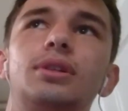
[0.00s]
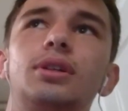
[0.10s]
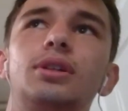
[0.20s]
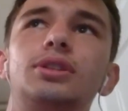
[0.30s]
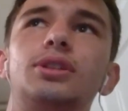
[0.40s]

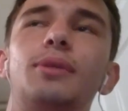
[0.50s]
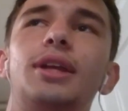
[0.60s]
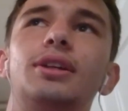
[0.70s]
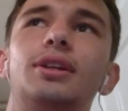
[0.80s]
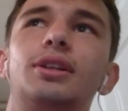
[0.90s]
so wait,
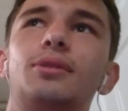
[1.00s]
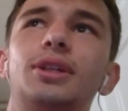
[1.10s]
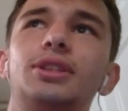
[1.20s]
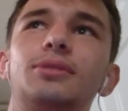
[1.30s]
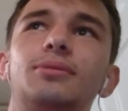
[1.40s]
the
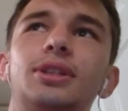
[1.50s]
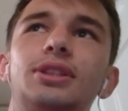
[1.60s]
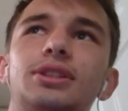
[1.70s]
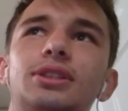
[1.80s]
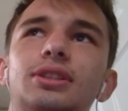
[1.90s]
question
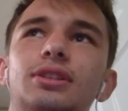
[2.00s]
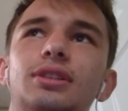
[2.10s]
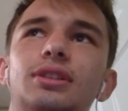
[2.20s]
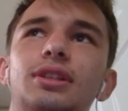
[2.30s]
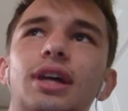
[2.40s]
was
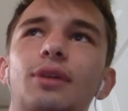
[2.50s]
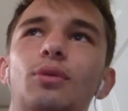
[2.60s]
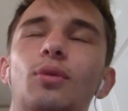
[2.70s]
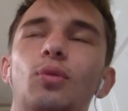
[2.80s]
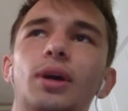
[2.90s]
like
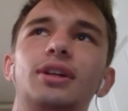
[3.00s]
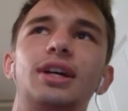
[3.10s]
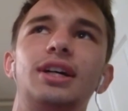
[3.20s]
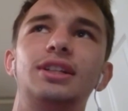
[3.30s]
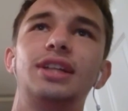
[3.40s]
where did
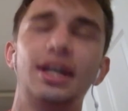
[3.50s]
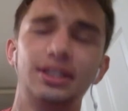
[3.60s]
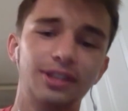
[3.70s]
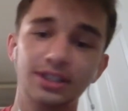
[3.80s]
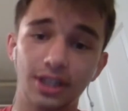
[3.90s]
I, yeah,
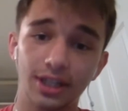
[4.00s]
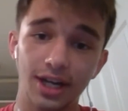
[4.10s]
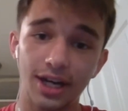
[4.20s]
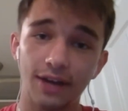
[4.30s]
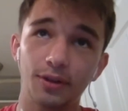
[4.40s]
so I saw
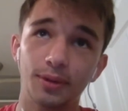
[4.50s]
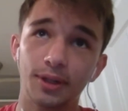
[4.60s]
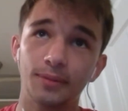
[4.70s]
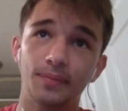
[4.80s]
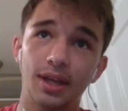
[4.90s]
God
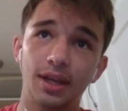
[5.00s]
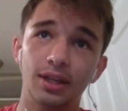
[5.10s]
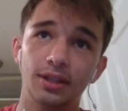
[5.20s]
everywhere, and